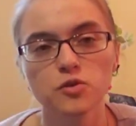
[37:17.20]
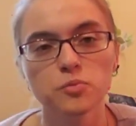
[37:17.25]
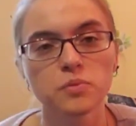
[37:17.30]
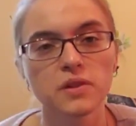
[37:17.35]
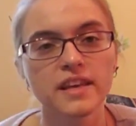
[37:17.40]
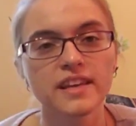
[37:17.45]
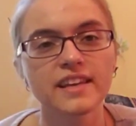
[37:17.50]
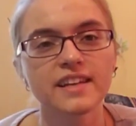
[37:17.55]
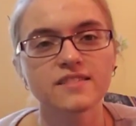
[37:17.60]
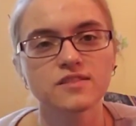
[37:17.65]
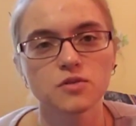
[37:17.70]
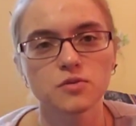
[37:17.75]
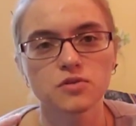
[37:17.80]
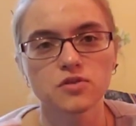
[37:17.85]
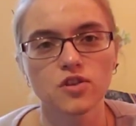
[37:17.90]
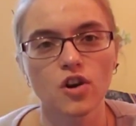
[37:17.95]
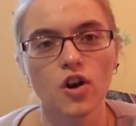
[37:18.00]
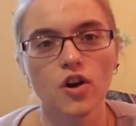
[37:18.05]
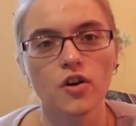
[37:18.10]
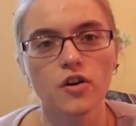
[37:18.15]
Blake gets in
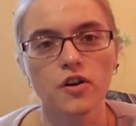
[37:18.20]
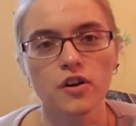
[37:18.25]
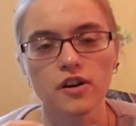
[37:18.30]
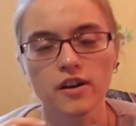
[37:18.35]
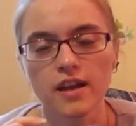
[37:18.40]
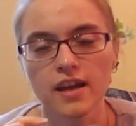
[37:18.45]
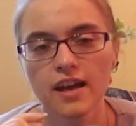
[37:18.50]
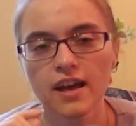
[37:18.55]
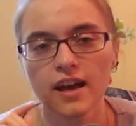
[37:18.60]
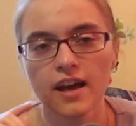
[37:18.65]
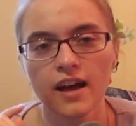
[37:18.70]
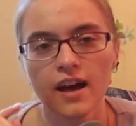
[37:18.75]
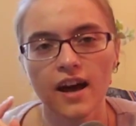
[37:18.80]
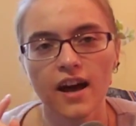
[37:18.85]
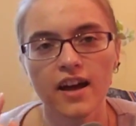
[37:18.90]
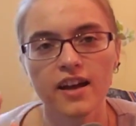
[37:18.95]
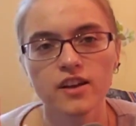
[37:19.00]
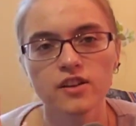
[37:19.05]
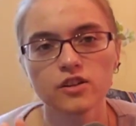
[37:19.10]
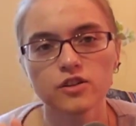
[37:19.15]
his car,
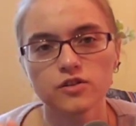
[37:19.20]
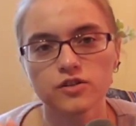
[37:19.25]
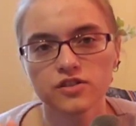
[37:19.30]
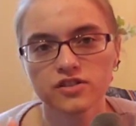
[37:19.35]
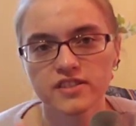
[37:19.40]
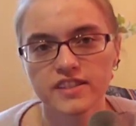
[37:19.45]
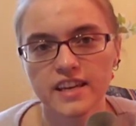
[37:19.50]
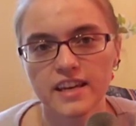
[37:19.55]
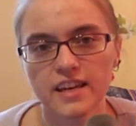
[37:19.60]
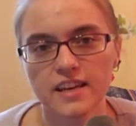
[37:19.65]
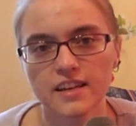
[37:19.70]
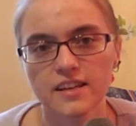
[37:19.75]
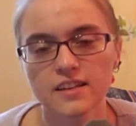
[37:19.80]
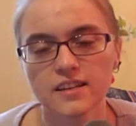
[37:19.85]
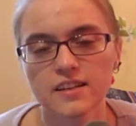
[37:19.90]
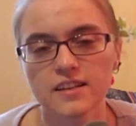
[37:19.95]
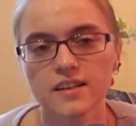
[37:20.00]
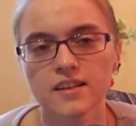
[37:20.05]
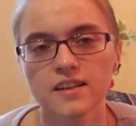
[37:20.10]
I understand.